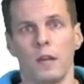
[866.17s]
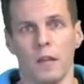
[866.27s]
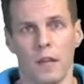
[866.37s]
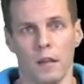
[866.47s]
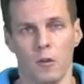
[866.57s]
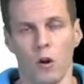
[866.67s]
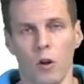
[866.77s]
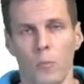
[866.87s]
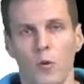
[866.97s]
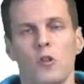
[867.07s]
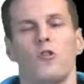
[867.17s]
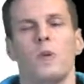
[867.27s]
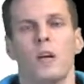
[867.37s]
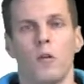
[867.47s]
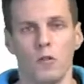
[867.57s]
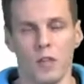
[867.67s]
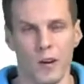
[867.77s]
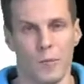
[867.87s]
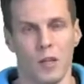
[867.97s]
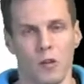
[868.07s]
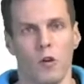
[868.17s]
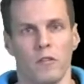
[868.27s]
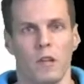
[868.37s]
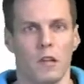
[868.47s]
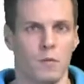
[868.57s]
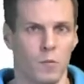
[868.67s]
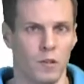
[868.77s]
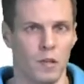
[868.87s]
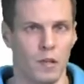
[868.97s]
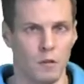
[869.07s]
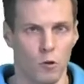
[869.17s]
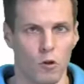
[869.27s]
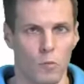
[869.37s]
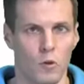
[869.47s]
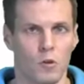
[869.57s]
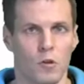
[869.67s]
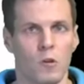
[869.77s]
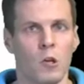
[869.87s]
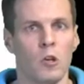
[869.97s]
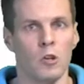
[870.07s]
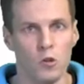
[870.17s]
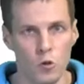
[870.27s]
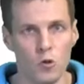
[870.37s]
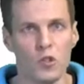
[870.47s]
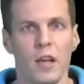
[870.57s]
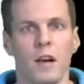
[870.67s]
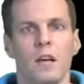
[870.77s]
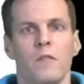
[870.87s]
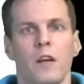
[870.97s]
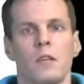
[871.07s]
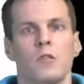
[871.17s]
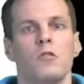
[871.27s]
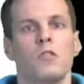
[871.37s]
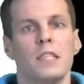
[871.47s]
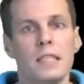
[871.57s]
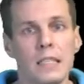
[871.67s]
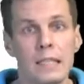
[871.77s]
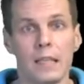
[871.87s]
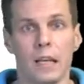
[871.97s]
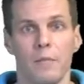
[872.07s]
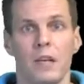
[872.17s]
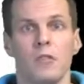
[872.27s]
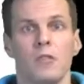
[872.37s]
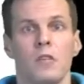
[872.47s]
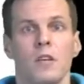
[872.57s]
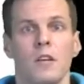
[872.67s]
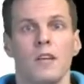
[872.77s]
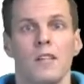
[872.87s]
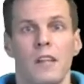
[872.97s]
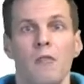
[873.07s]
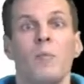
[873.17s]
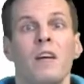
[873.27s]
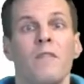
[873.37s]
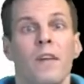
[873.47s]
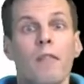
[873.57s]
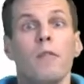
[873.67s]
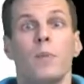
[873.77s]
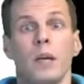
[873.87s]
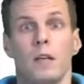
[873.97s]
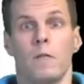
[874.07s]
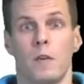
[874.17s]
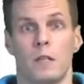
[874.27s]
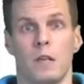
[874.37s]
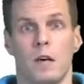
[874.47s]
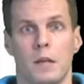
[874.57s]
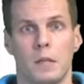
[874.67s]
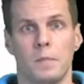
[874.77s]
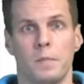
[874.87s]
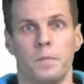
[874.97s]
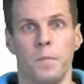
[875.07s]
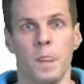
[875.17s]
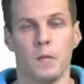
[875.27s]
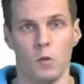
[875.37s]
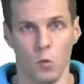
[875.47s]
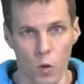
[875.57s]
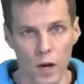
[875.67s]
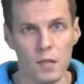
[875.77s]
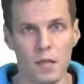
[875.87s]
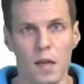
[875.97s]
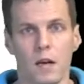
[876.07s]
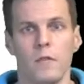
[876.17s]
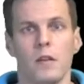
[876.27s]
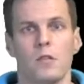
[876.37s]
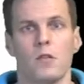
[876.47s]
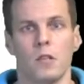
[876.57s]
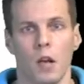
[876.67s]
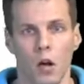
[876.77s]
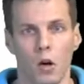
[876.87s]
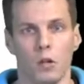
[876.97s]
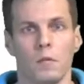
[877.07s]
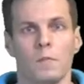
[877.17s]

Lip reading: the taller person, to be considerably taller than the shorter person. Two standard deviations, 16 centimeters, that would be a very big difference in height. So one standard deviation is a lot.